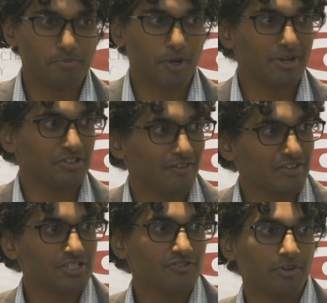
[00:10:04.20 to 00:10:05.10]
experimental
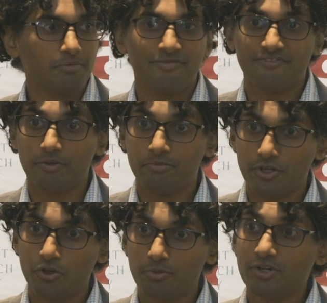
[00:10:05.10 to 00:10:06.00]
evidence
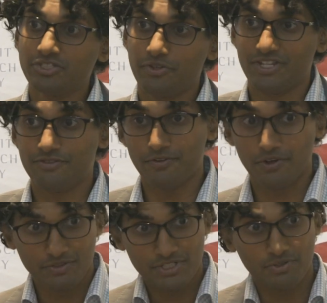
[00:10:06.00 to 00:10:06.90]
from Uber. So these
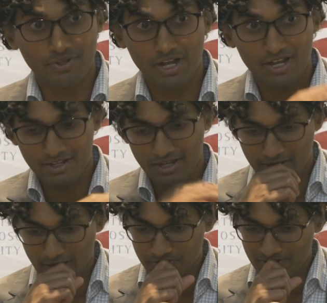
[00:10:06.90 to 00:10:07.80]
folks,
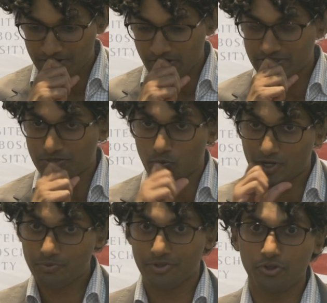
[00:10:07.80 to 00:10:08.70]
Caldwell and Olson,
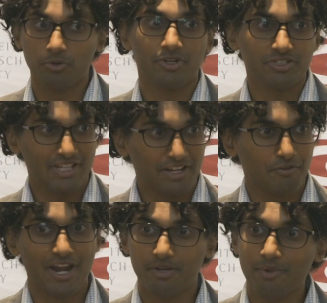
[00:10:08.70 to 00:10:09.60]
worked with Uber to
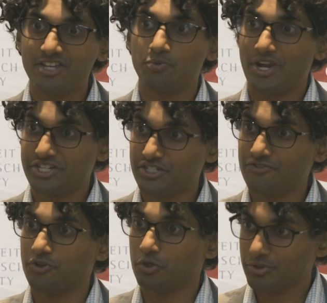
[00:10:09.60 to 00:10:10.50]
like randomize
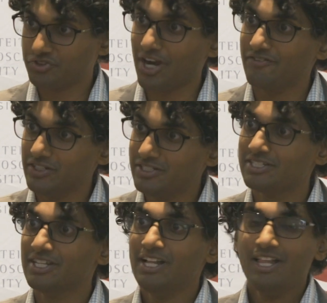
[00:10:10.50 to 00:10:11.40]
wages for Uber
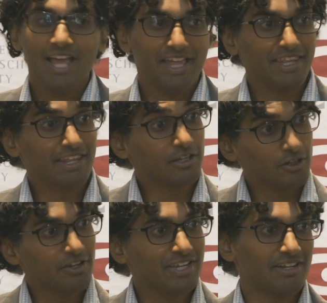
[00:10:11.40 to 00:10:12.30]
drivers. And then they
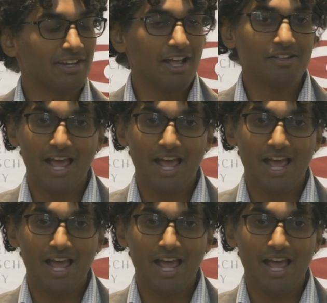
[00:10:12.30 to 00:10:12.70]
could look at